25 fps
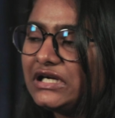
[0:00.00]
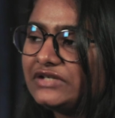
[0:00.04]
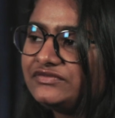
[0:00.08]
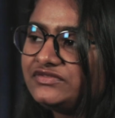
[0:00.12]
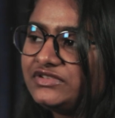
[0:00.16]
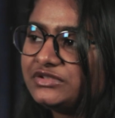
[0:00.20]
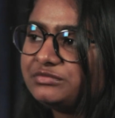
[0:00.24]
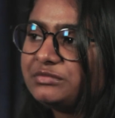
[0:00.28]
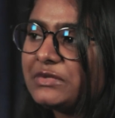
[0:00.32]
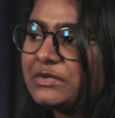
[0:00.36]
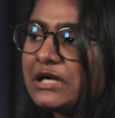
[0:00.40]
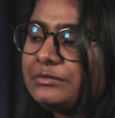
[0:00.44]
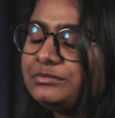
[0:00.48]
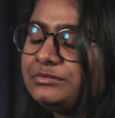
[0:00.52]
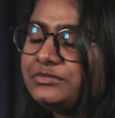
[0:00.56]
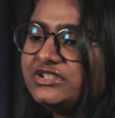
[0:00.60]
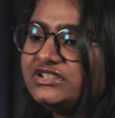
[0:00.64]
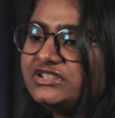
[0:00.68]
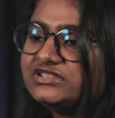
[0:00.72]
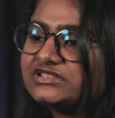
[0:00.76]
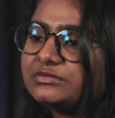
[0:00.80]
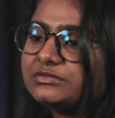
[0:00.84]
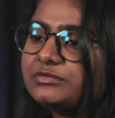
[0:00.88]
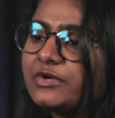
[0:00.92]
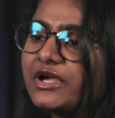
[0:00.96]
After
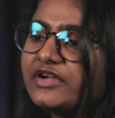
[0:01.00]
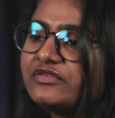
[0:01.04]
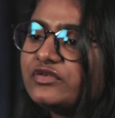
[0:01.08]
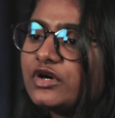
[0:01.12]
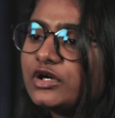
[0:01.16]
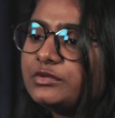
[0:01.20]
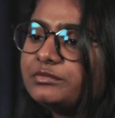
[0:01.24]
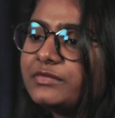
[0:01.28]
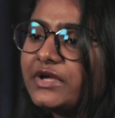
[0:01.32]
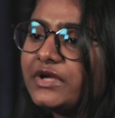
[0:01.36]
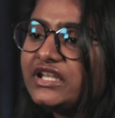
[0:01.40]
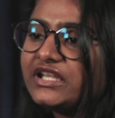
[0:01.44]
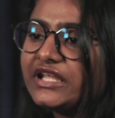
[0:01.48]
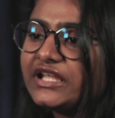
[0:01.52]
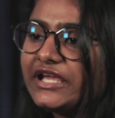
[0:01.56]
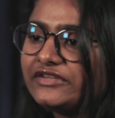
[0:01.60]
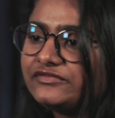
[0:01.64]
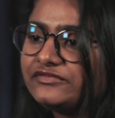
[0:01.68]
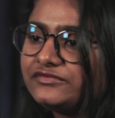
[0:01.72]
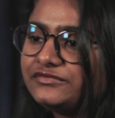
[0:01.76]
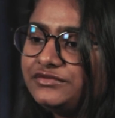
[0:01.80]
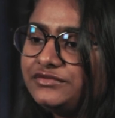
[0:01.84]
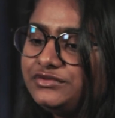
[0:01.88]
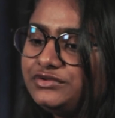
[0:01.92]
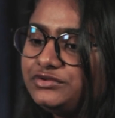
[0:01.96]
baptism, I want my
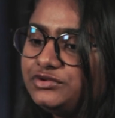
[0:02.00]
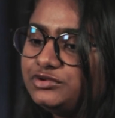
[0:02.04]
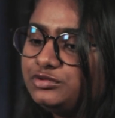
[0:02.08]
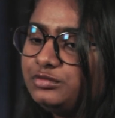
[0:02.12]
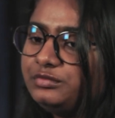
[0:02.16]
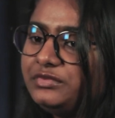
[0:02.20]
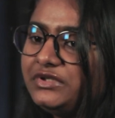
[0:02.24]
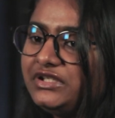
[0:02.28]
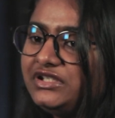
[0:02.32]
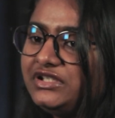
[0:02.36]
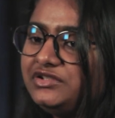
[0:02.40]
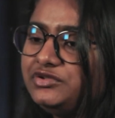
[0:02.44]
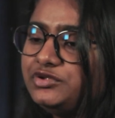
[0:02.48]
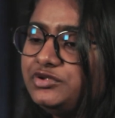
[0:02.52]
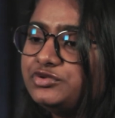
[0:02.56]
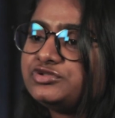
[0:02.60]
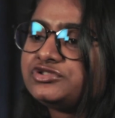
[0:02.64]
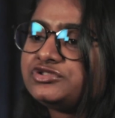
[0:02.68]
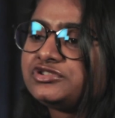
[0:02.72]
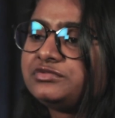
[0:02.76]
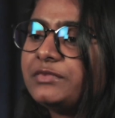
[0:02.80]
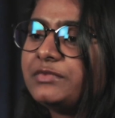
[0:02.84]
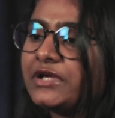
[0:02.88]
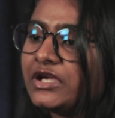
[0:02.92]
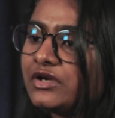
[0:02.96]
life to be
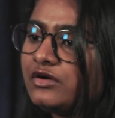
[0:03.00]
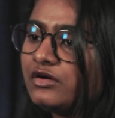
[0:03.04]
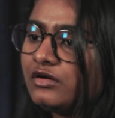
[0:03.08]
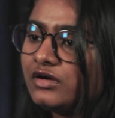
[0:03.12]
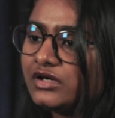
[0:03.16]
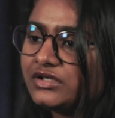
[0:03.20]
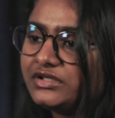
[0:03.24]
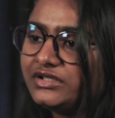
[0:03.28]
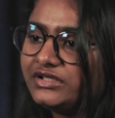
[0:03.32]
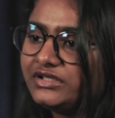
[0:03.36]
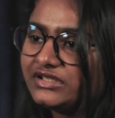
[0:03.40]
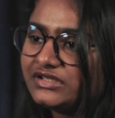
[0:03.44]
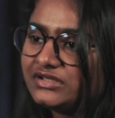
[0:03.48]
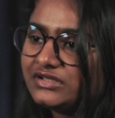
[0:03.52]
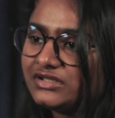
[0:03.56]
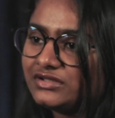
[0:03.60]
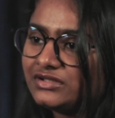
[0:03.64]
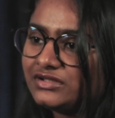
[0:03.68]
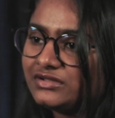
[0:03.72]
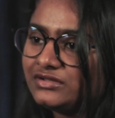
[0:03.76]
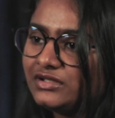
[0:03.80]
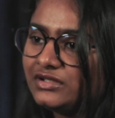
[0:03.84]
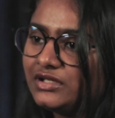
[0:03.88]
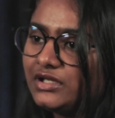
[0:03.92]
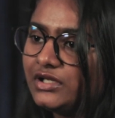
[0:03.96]
used by God,
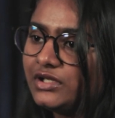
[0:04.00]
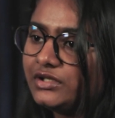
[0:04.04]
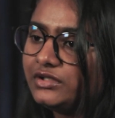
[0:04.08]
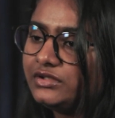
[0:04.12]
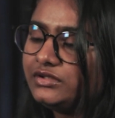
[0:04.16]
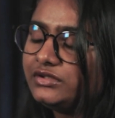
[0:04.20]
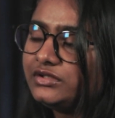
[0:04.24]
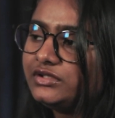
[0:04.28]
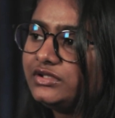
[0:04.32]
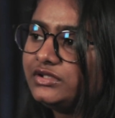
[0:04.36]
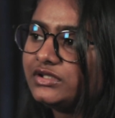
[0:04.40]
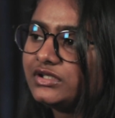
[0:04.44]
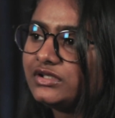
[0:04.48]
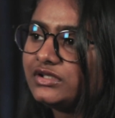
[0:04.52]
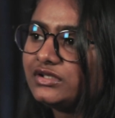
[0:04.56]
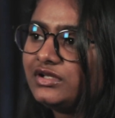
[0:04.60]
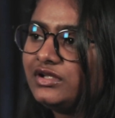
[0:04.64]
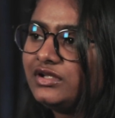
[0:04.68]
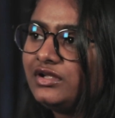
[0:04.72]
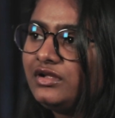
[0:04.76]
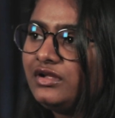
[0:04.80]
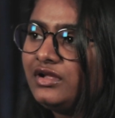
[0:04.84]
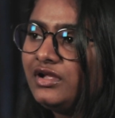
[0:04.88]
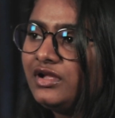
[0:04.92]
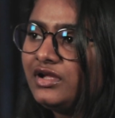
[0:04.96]
and
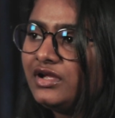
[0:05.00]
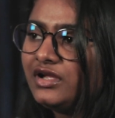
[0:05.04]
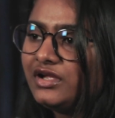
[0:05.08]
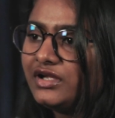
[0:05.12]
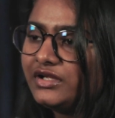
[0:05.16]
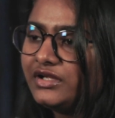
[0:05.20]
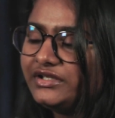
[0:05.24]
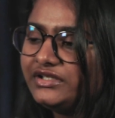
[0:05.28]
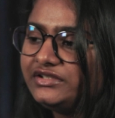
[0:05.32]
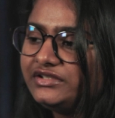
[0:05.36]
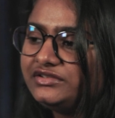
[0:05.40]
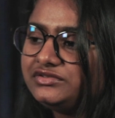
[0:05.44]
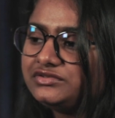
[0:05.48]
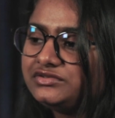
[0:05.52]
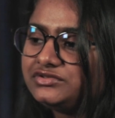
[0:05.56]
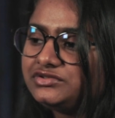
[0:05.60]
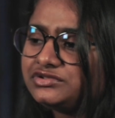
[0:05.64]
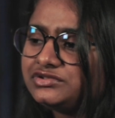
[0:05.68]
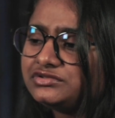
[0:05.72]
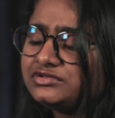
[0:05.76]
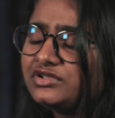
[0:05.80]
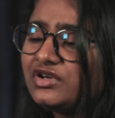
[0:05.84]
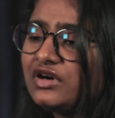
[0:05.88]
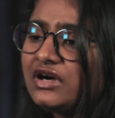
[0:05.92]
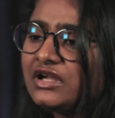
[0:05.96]
it
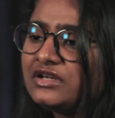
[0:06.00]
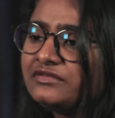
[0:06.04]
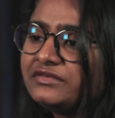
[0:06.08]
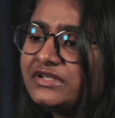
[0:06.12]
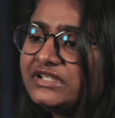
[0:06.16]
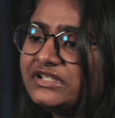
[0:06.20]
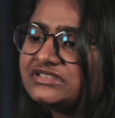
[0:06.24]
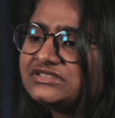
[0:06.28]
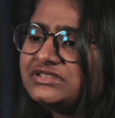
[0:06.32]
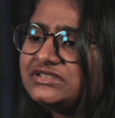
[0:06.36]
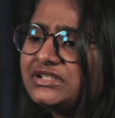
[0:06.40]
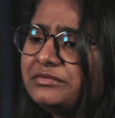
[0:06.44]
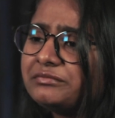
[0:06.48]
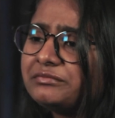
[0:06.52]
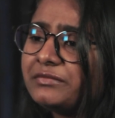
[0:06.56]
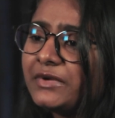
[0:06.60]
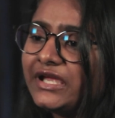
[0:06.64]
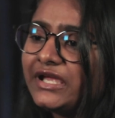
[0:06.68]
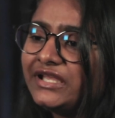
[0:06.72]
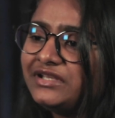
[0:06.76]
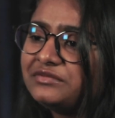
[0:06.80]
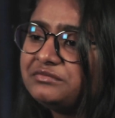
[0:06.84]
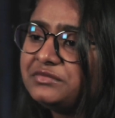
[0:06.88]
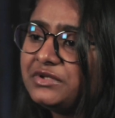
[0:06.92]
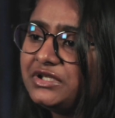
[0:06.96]
should always
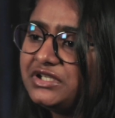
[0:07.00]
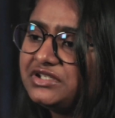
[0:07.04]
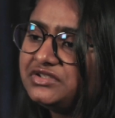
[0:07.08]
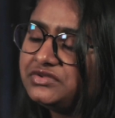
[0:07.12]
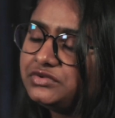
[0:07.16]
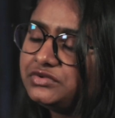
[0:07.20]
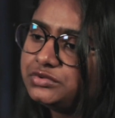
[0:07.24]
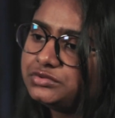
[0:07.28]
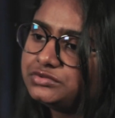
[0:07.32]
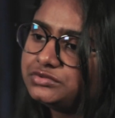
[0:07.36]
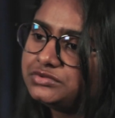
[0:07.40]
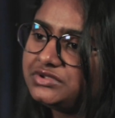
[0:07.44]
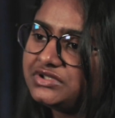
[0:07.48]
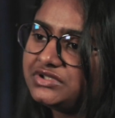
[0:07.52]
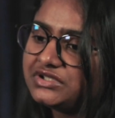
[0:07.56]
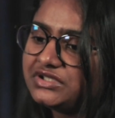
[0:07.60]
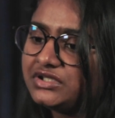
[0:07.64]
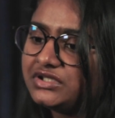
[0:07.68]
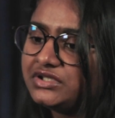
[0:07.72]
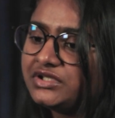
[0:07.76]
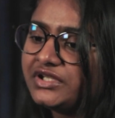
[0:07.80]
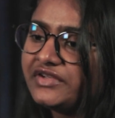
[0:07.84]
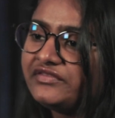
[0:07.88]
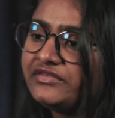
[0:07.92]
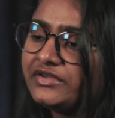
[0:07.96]
remind me to
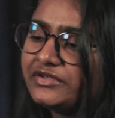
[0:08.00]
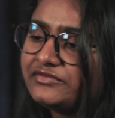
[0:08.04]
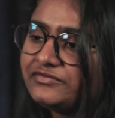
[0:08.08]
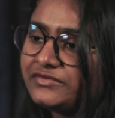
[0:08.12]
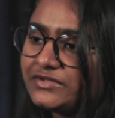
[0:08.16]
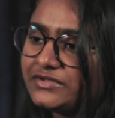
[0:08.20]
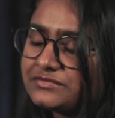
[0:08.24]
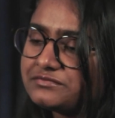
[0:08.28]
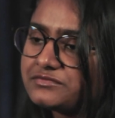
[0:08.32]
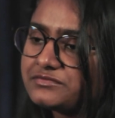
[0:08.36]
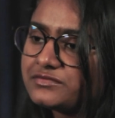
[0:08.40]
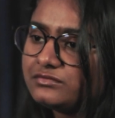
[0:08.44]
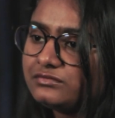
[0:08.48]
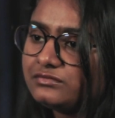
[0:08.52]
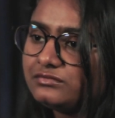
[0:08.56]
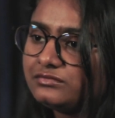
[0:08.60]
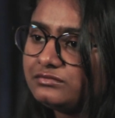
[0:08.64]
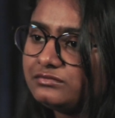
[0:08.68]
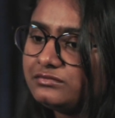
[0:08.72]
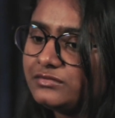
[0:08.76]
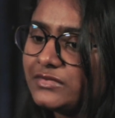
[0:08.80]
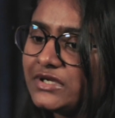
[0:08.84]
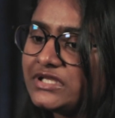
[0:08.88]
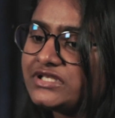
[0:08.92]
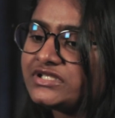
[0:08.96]
turn away from
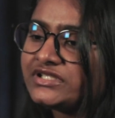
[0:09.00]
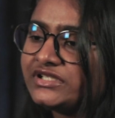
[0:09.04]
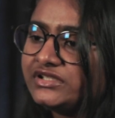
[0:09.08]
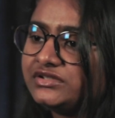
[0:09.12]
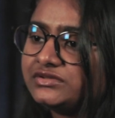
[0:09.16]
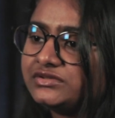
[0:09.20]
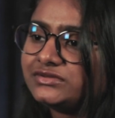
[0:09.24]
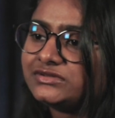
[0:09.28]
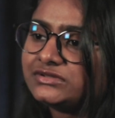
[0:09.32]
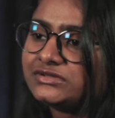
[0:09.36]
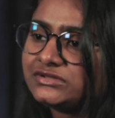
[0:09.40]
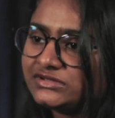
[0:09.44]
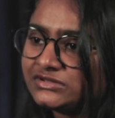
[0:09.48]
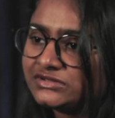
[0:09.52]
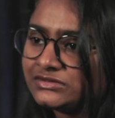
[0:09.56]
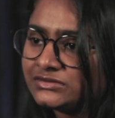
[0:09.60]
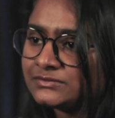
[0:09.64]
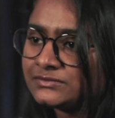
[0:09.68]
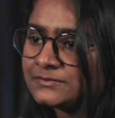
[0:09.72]
my sins.